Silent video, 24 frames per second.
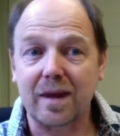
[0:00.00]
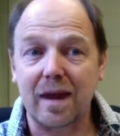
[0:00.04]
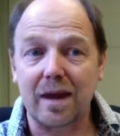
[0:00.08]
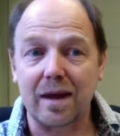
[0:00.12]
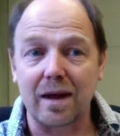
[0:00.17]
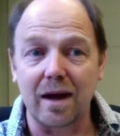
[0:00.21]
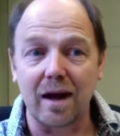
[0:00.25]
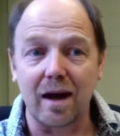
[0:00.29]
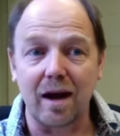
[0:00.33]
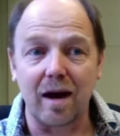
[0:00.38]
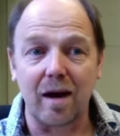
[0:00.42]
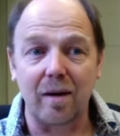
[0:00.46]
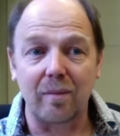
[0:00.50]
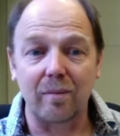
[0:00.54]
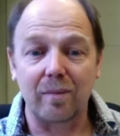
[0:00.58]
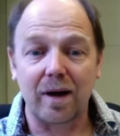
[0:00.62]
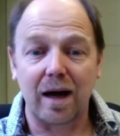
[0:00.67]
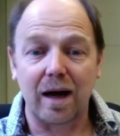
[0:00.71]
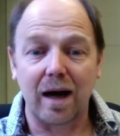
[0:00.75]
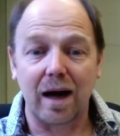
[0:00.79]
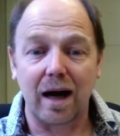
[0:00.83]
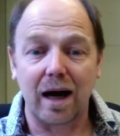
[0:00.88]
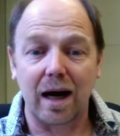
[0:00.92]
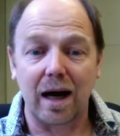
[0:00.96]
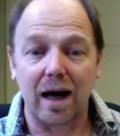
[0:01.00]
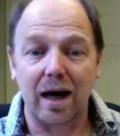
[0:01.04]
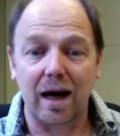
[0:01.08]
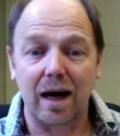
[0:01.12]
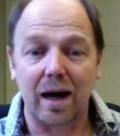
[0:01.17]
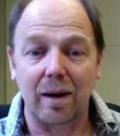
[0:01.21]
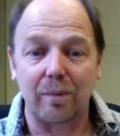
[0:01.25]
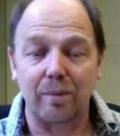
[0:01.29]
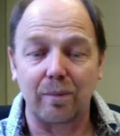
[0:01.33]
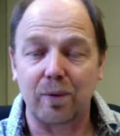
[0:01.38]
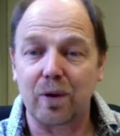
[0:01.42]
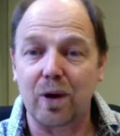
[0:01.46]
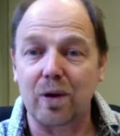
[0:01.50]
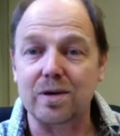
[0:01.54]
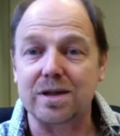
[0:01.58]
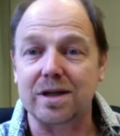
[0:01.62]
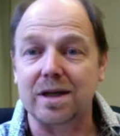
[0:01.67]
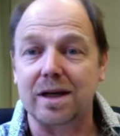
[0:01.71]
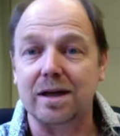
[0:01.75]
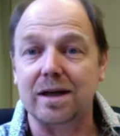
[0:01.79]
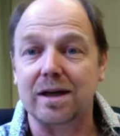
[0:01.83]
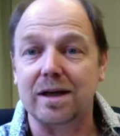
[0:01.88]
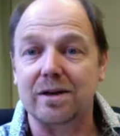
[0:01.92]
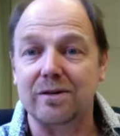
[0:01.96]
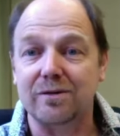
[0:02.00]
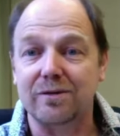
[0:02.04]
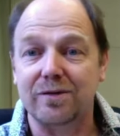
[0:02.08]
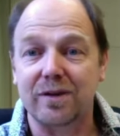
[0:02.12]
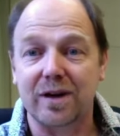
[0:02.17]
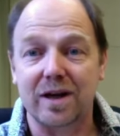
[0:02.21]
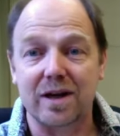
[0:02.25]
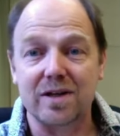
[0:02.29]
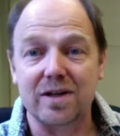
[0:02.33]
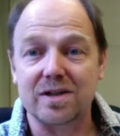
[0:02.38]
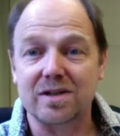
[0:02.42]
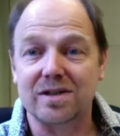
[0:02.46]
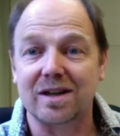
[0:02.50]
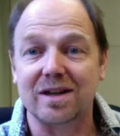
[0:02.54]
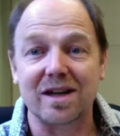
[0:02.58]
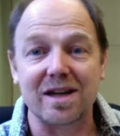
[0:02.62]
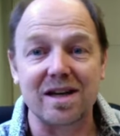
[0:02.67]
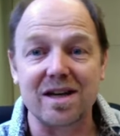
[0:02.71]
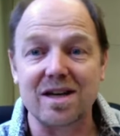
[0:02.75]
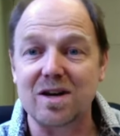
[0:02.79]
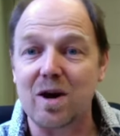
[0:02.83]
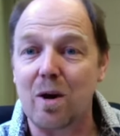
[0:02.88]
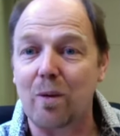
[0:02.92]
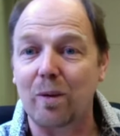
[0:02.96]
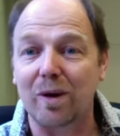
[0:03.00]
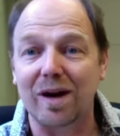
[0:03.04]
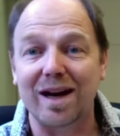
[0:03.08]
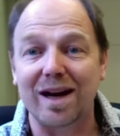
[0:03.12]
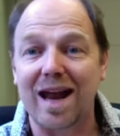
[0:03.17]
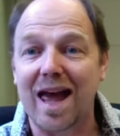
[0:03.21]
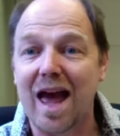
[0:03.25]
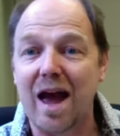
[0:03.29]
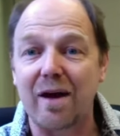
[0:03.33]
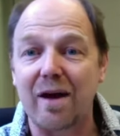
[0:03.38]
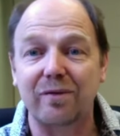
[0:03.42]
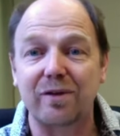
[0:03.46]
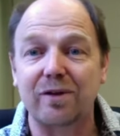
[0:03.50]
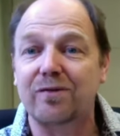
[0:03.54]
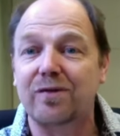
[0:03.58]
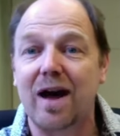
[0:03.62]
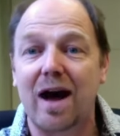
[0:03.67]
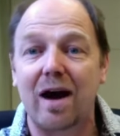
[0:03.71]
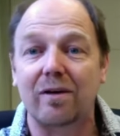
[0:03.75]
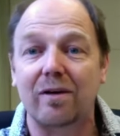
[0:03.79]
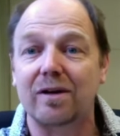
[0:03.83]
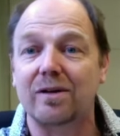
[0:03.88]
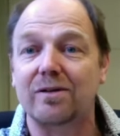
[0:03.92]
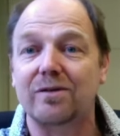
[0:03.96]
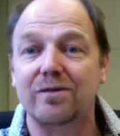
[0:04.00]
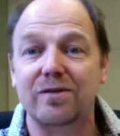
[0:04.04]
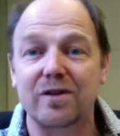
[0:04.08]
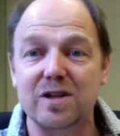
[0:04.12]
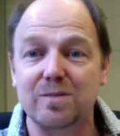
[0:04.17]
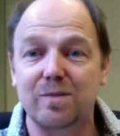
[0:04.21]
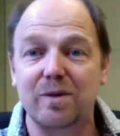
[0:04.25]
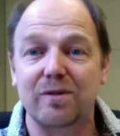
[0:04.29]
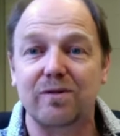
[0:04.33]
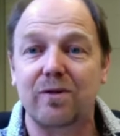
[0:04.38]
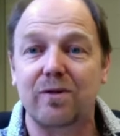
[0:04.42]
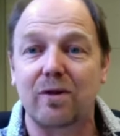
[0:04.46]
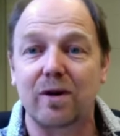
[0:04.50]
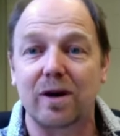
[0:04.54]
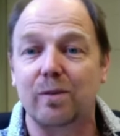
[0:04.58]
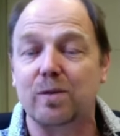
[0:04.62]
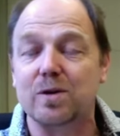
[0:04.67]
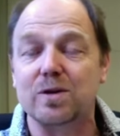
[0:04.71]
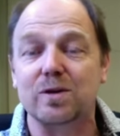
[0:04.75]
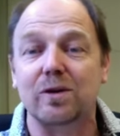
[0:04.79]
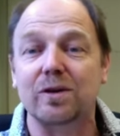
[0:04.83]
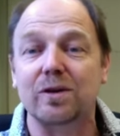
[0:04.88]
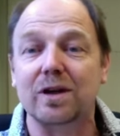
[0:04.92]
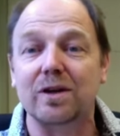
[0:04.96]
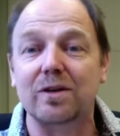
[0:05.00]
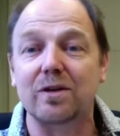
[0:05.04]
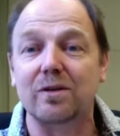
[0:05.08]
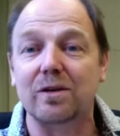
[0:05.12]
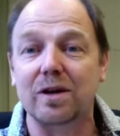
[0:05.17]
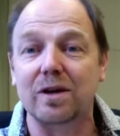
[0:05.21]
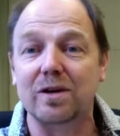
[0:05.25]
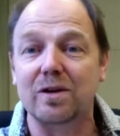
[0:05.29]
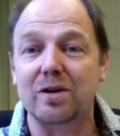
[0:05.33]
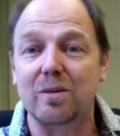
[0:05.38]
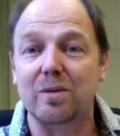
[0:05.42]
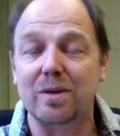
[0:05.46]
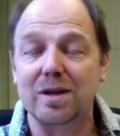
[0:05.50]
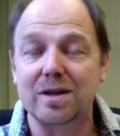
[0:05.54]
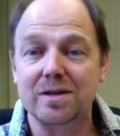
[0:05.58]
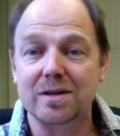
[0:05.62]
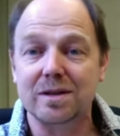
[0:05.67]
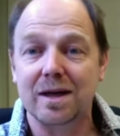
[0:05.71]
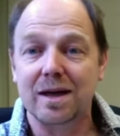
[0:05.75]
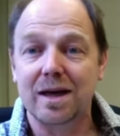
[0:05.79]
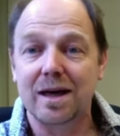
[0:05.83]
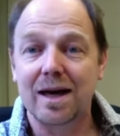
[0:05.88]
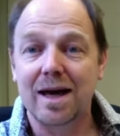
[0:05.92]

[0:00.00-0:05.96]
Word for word: um, uh, a protein in fish that had, no one had ever found in fish before. It was only known in humans.